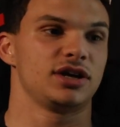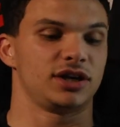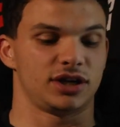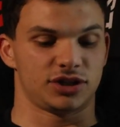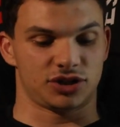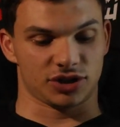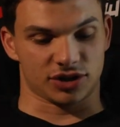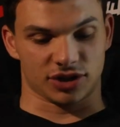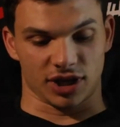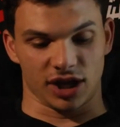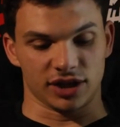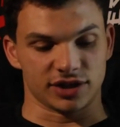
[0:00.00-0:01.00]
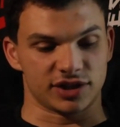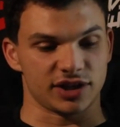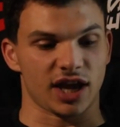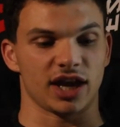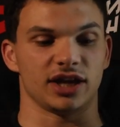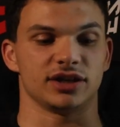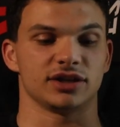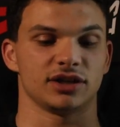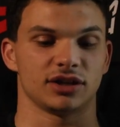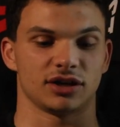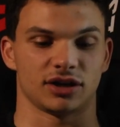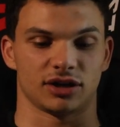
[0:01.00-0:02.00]
It's just insane
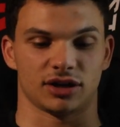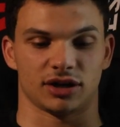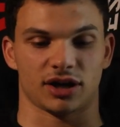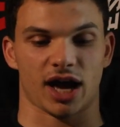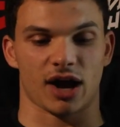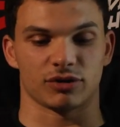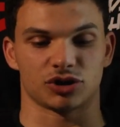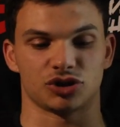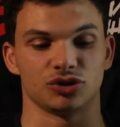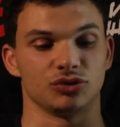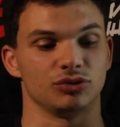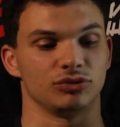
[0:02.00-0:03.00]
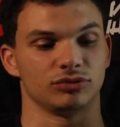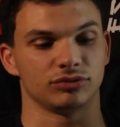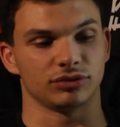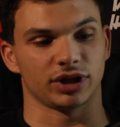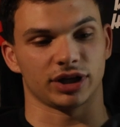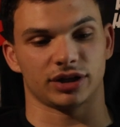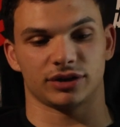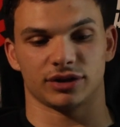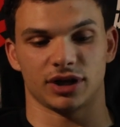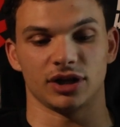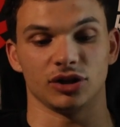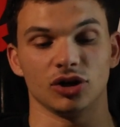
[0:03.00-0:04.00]
how a shoe, like,
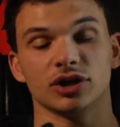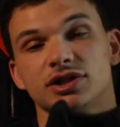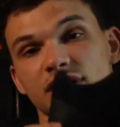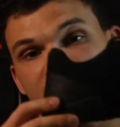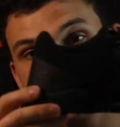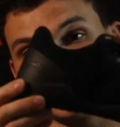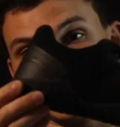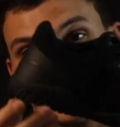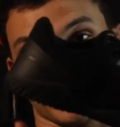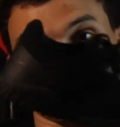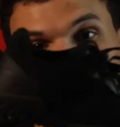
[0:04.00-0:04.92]
it looks like a stick,